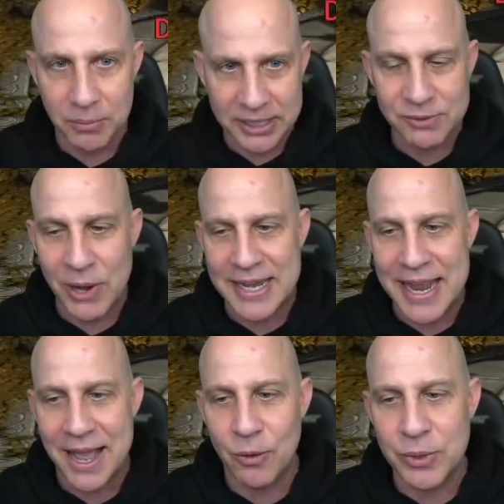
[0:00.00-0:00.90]
Like right
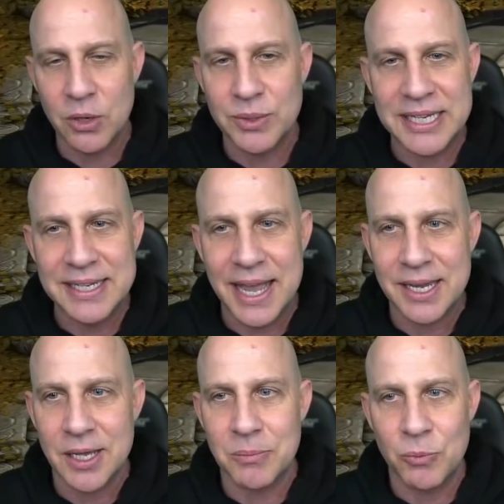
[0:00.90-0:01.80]
now, we don't need 9
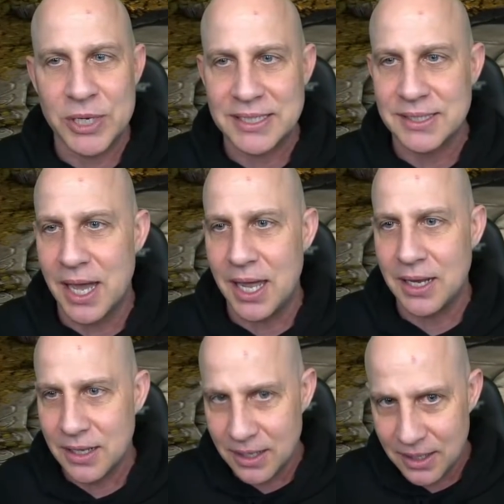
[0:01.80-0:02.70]
up when he's not.
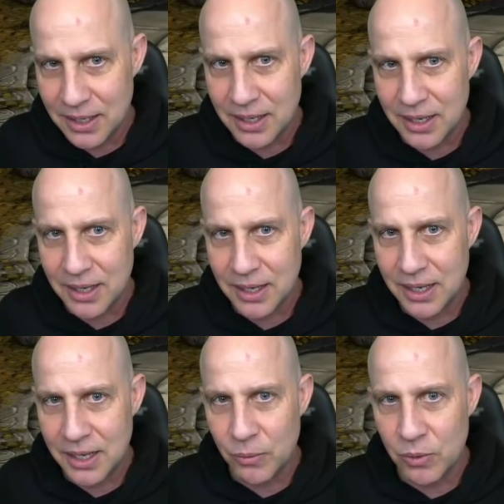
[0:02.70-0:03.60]

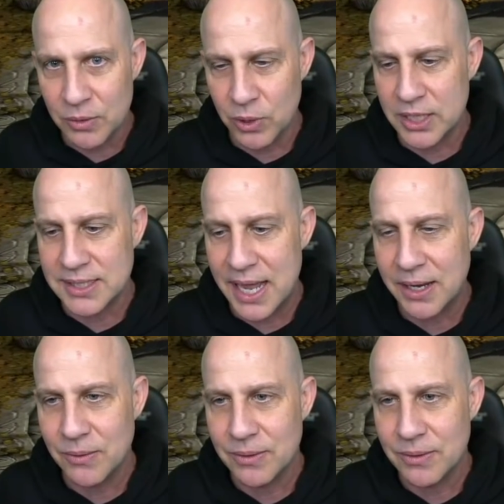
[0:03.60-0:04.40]
And we're going to die.